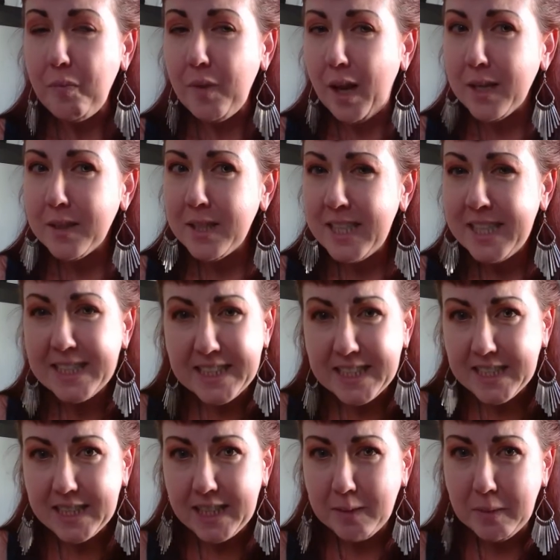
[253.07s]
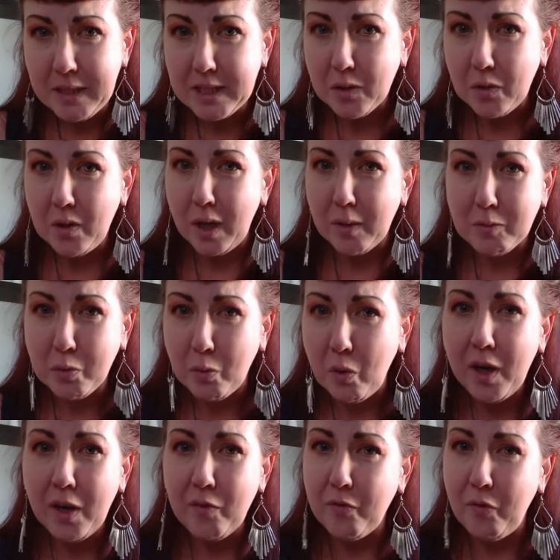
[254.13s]
and he's 16 months old. I'm
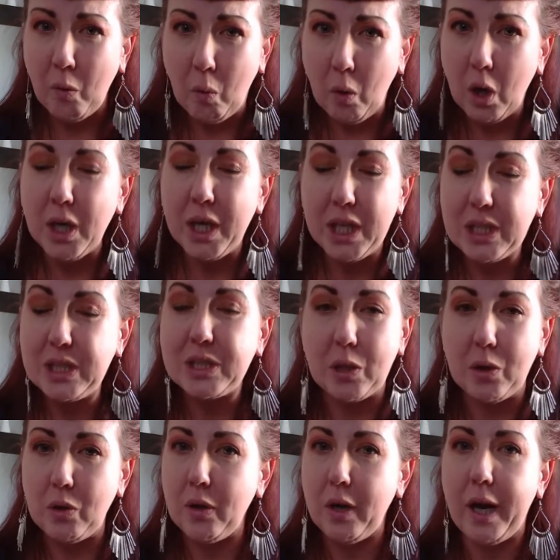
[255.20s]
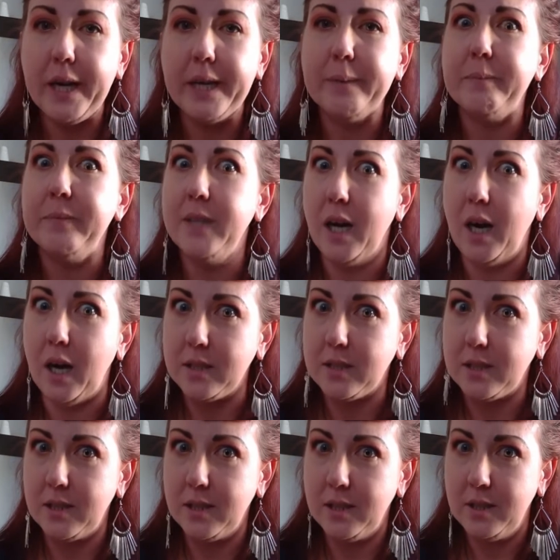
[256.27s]
24 years old. I am not
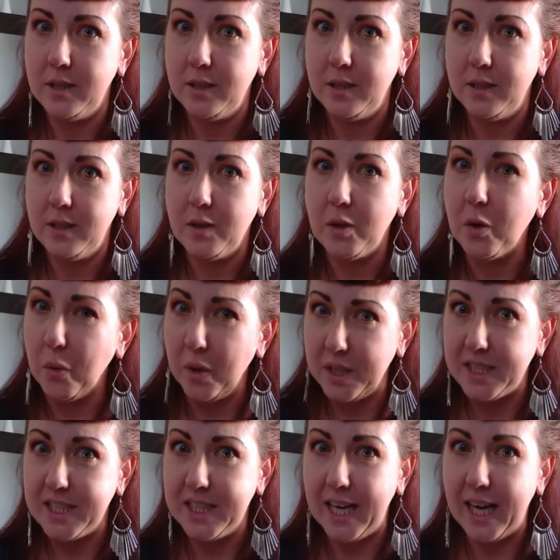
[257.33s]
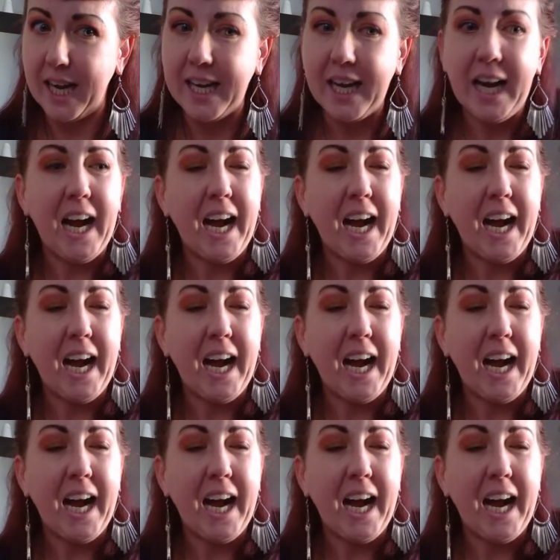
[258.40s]
going to die.